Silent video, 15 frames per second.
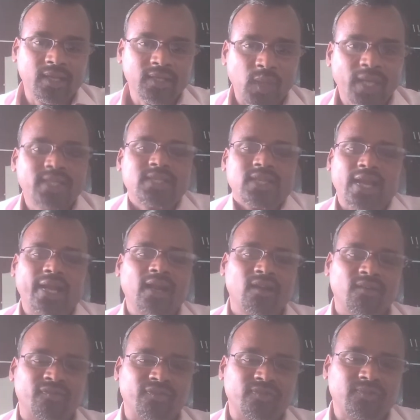So it's a kind
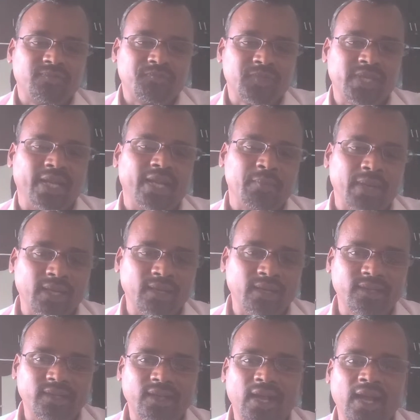of
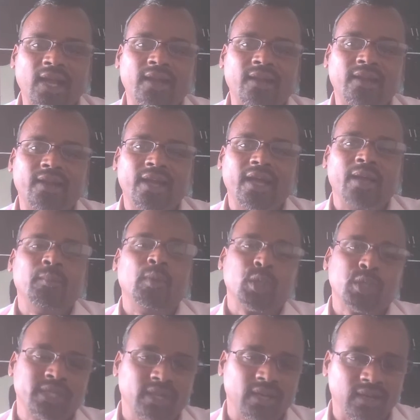sentiment and
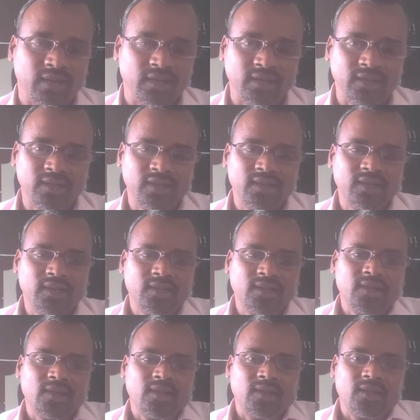emotional
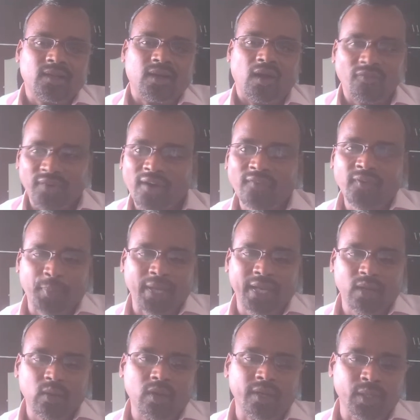of a
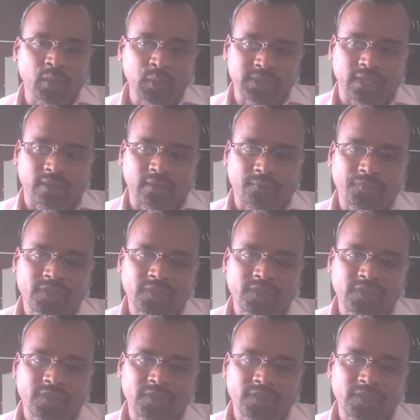particular user.